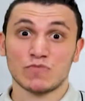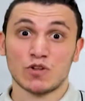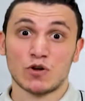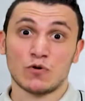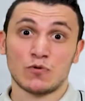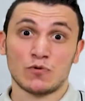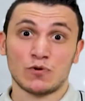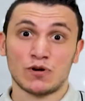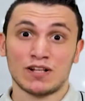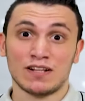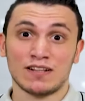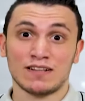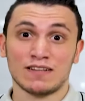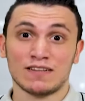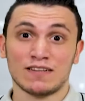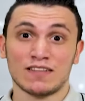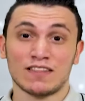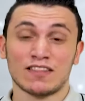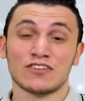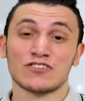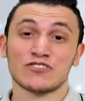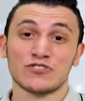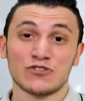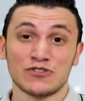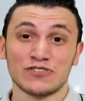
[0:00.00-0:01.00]
Well,
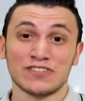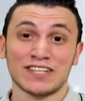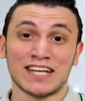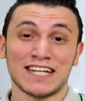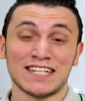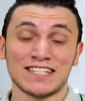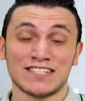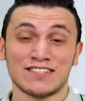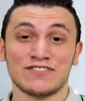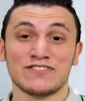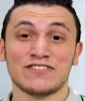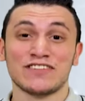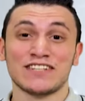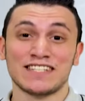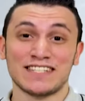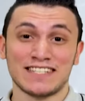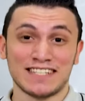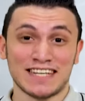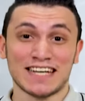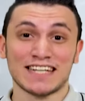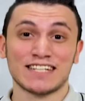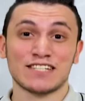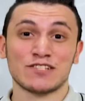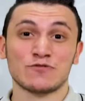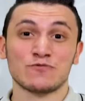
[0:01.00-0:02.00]
the short answer is
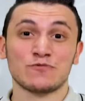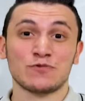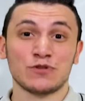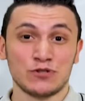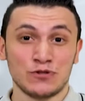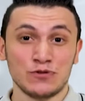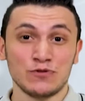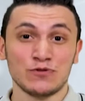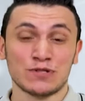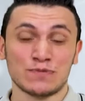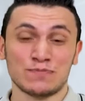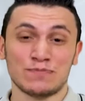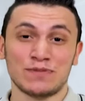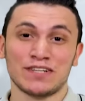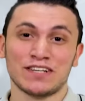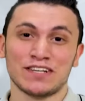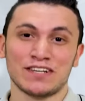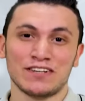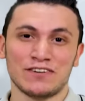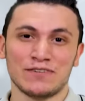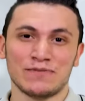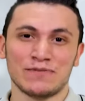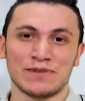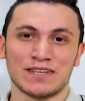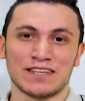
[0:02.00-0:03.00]
yes, we do speak
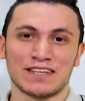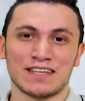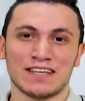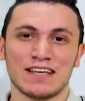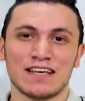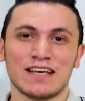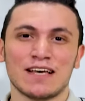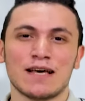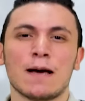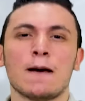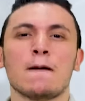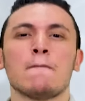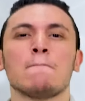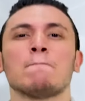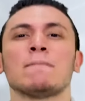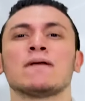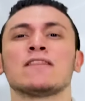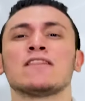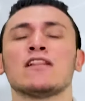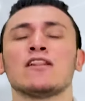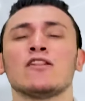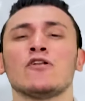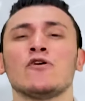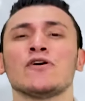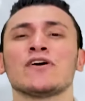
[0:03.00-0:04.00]
Arabic. But
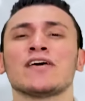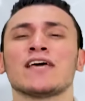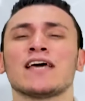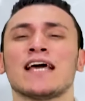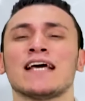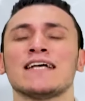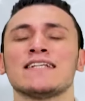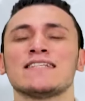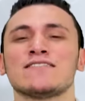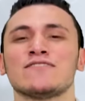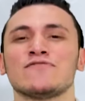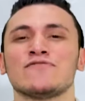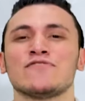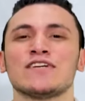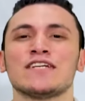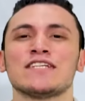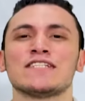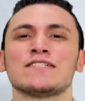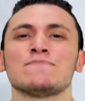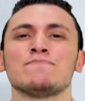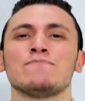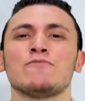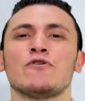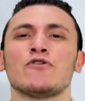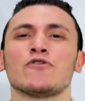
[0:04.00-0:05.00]
the long answer
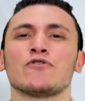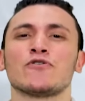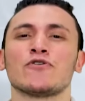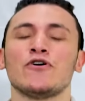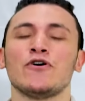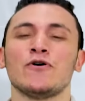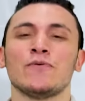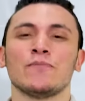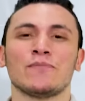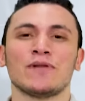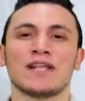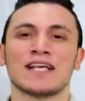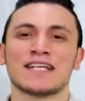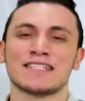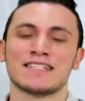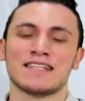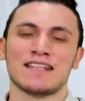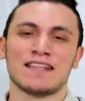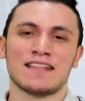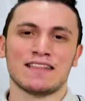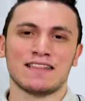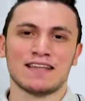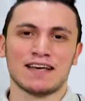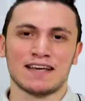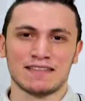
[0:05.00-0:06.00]
is more complex
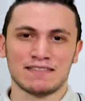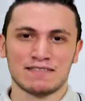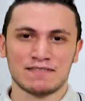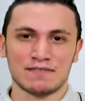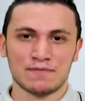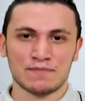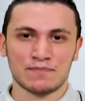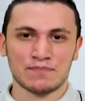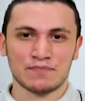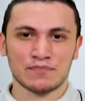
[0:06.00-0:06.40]
than that.